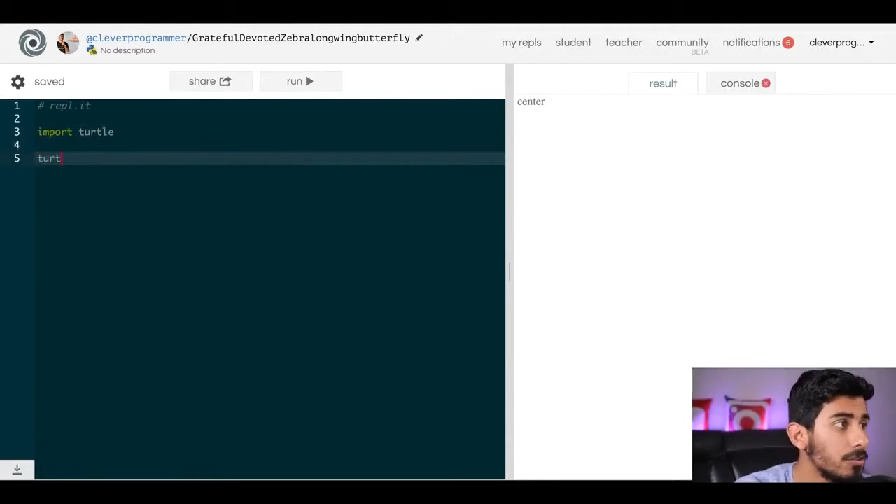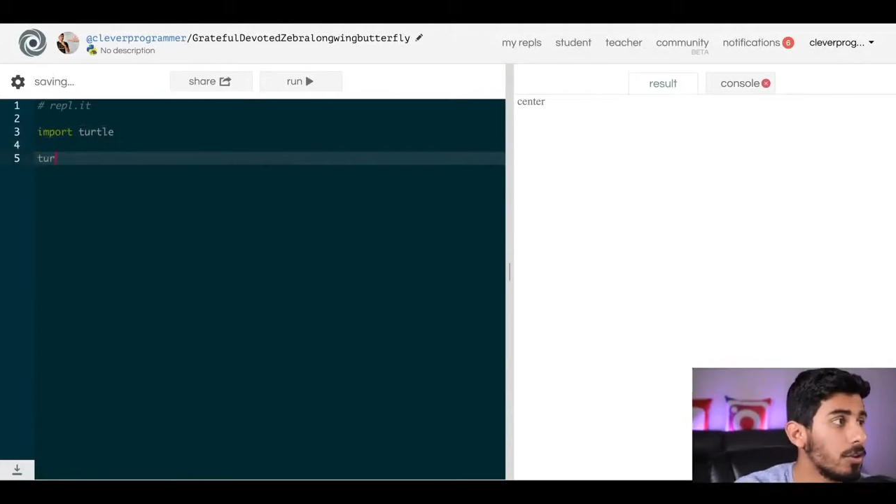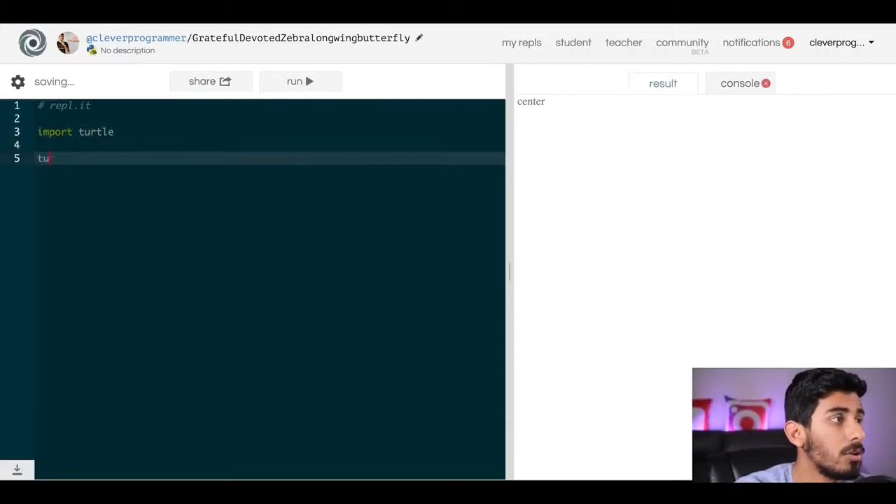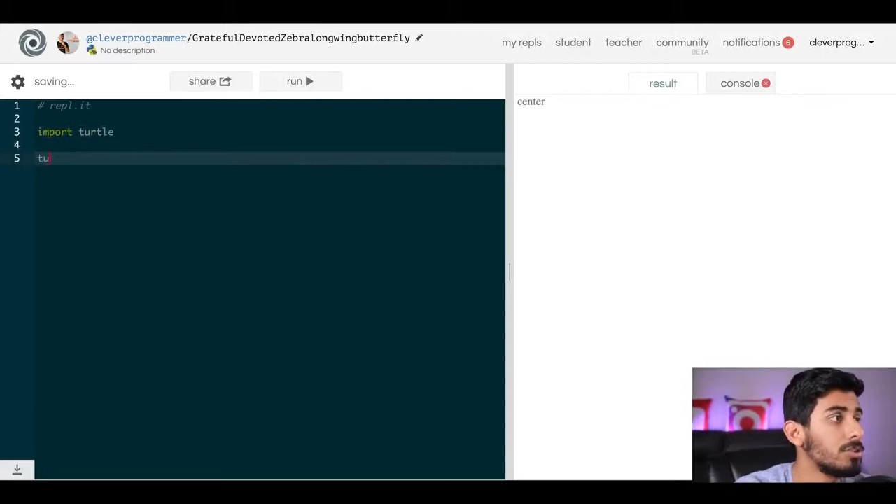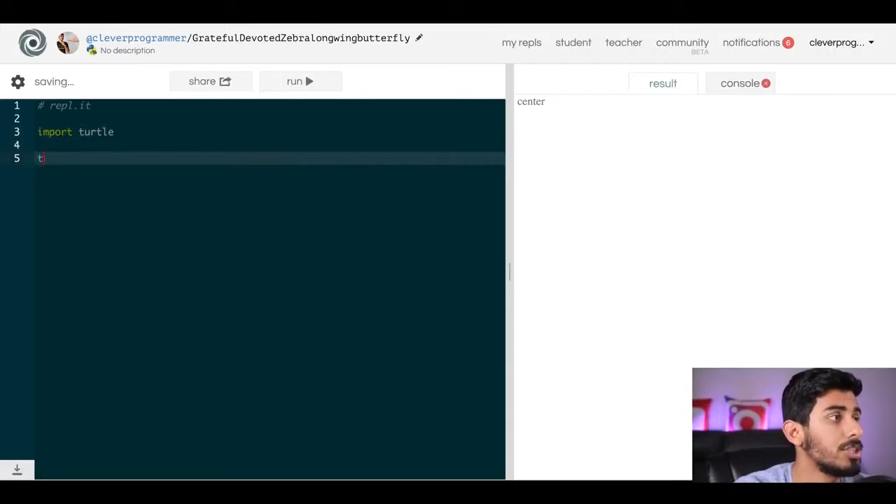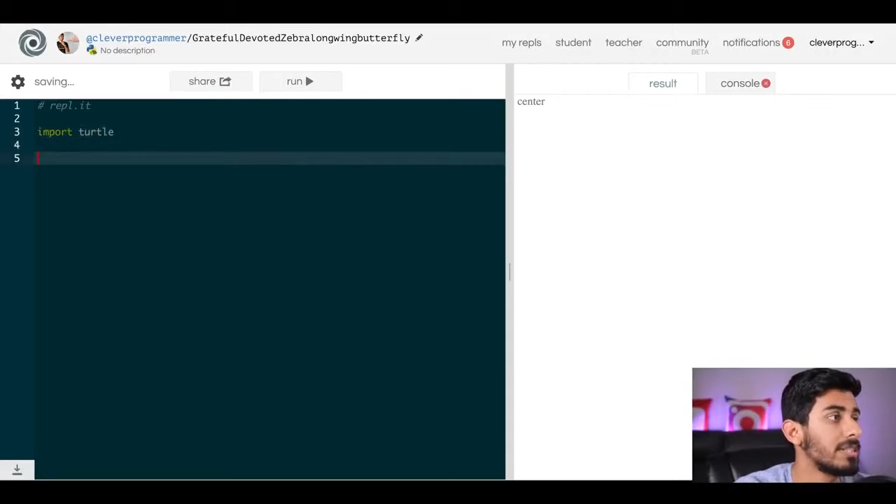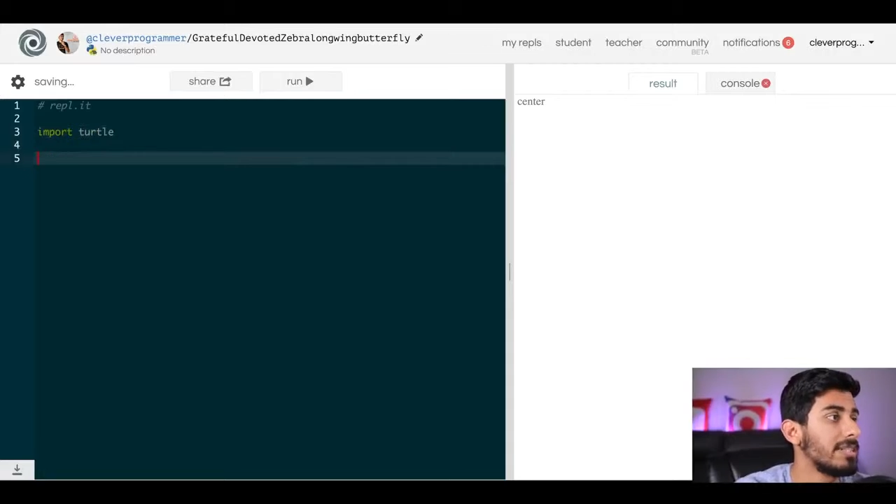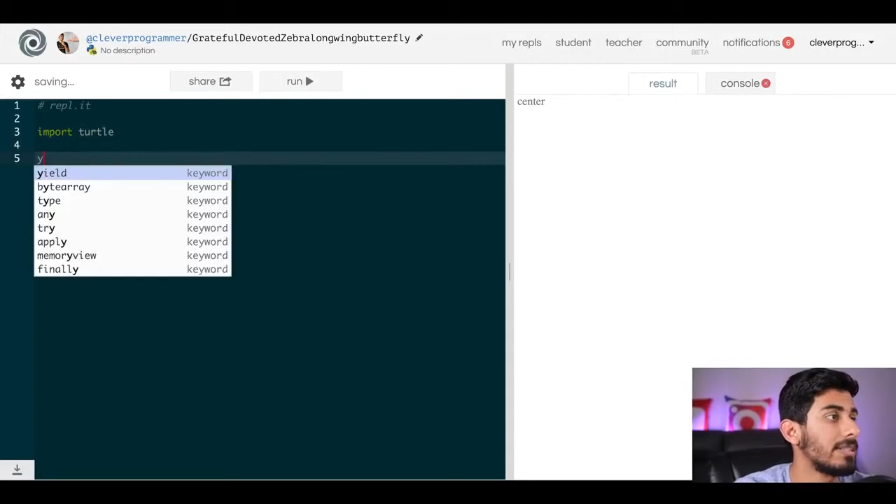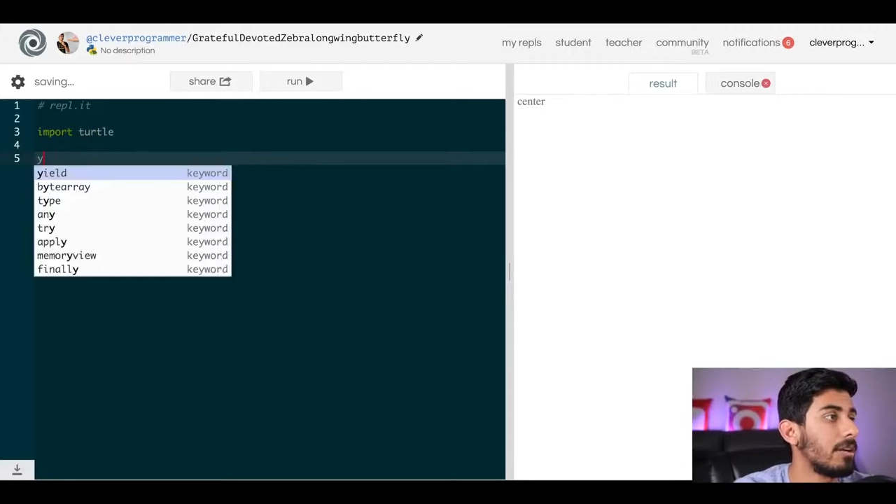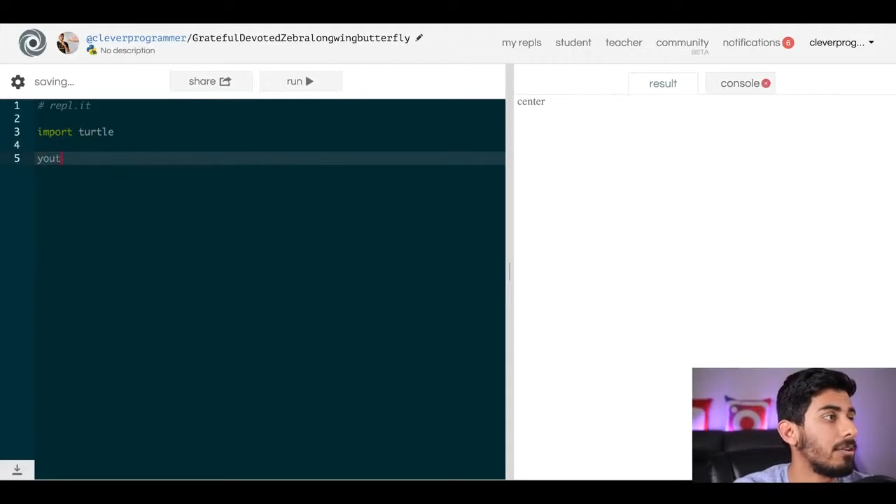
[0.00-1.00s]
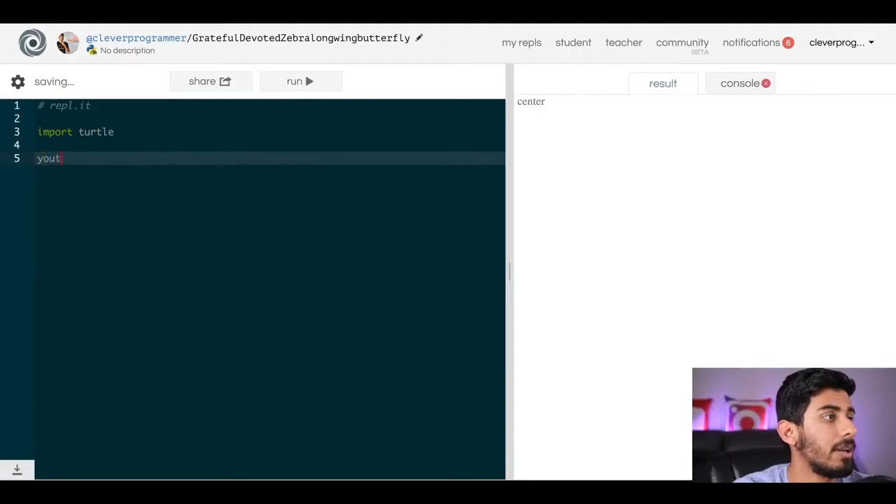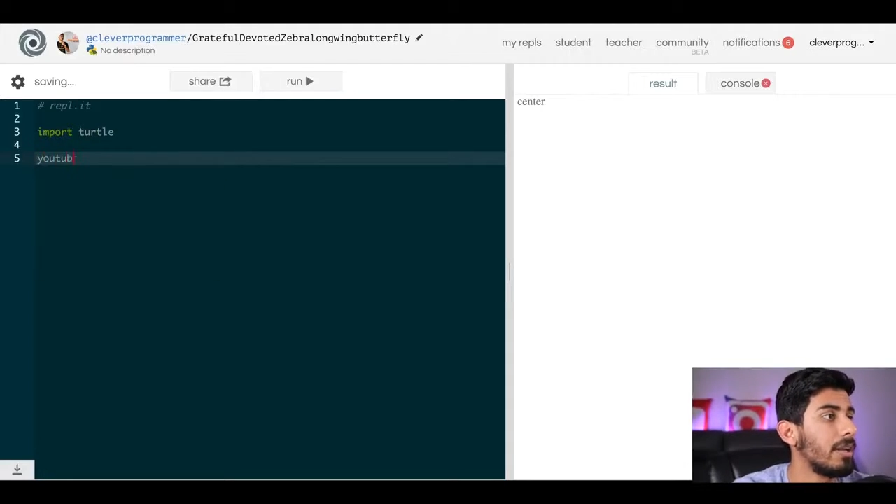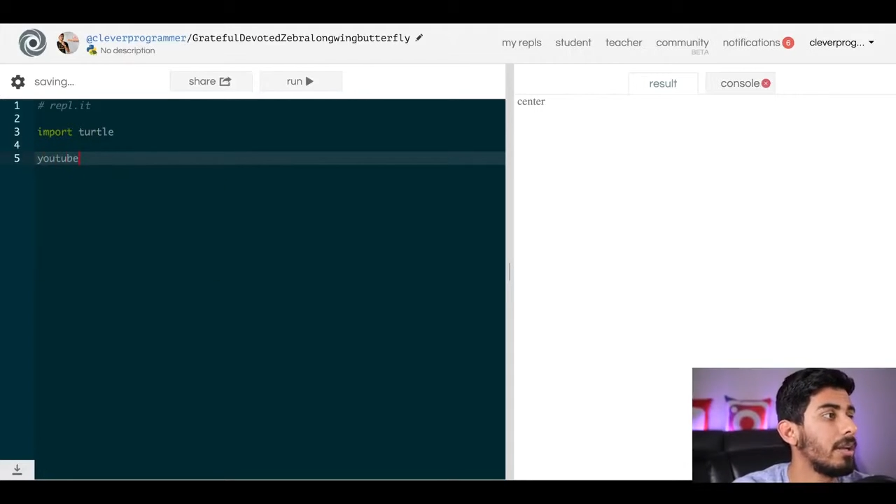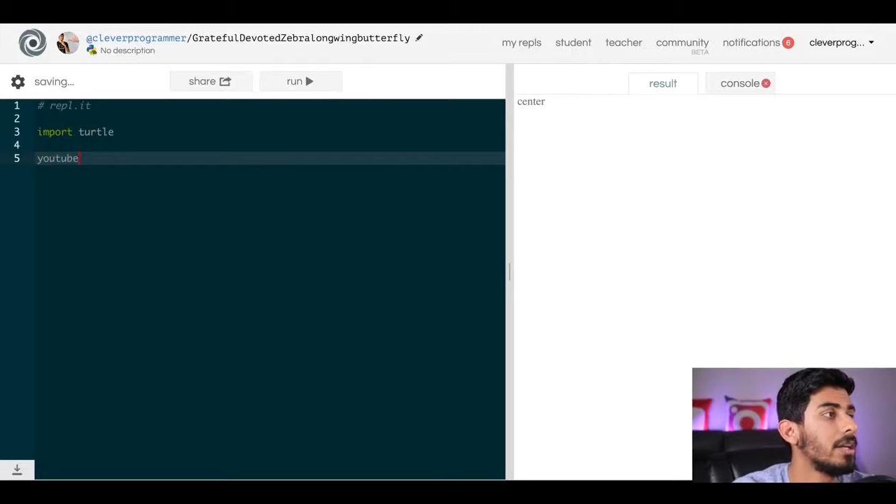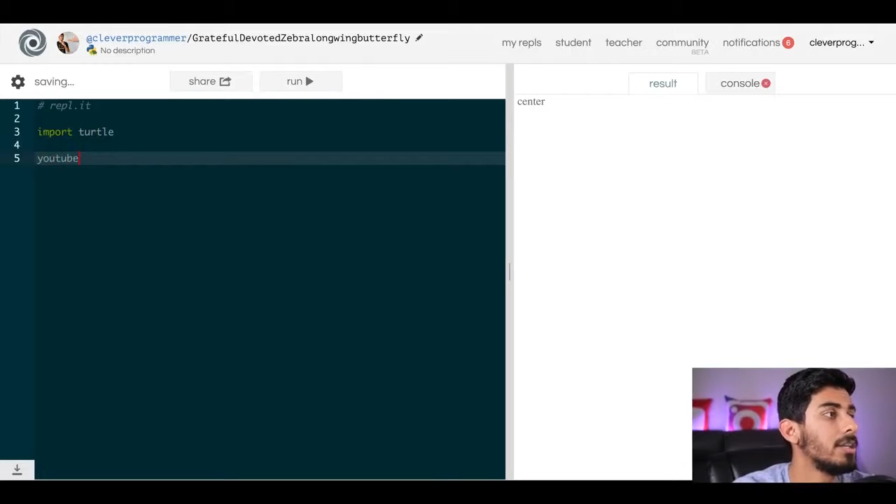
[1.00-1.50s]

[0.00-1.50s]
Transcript: So check this out, okay?